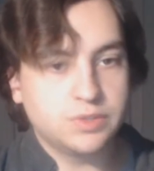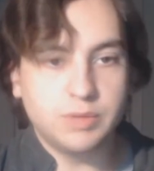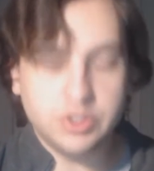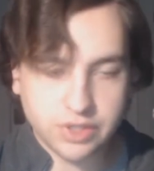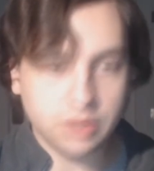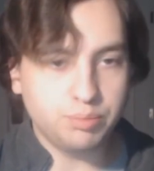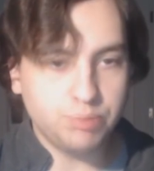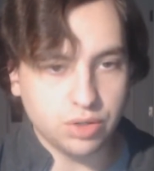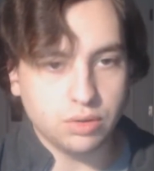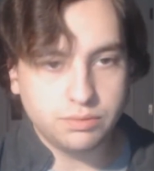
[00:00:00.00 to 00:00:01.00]
Smells like a
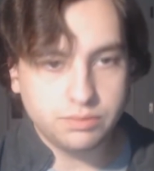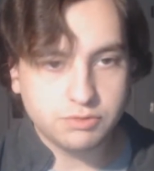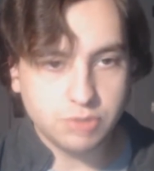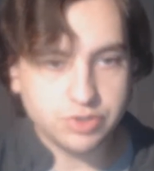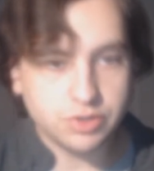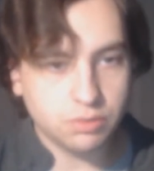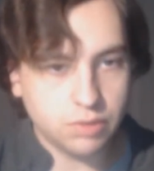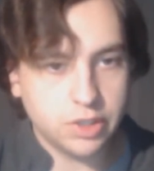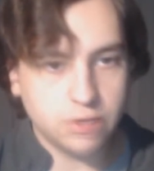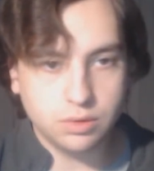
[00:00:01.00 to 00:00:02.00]
beer. Smells like a
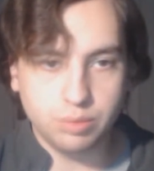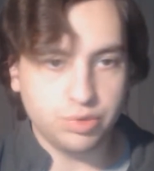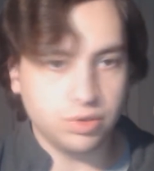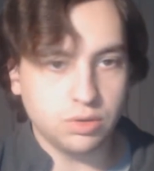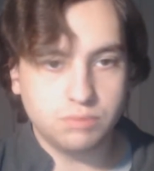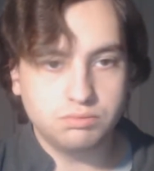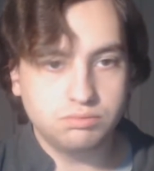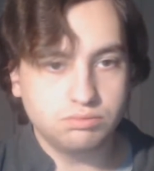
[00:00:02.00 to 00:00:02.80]
regular beer.